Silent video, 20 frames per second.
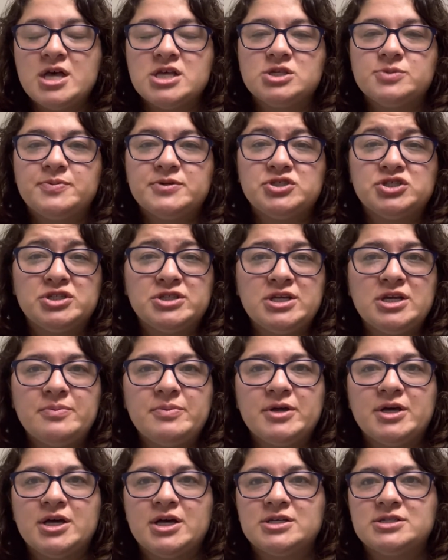especially
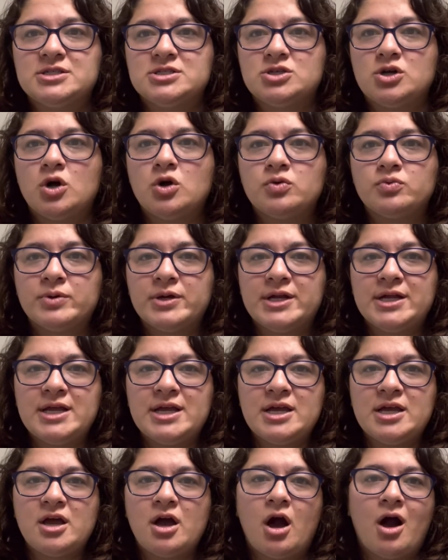because it's
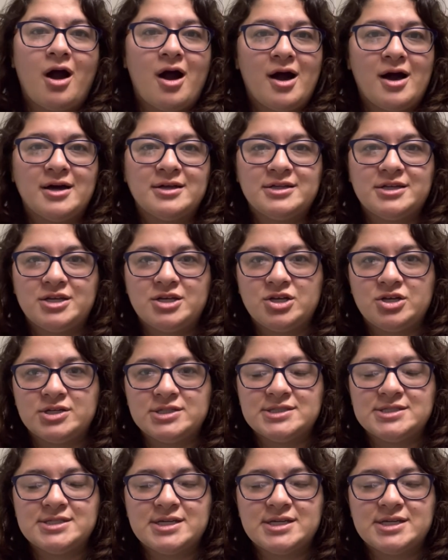already hot here in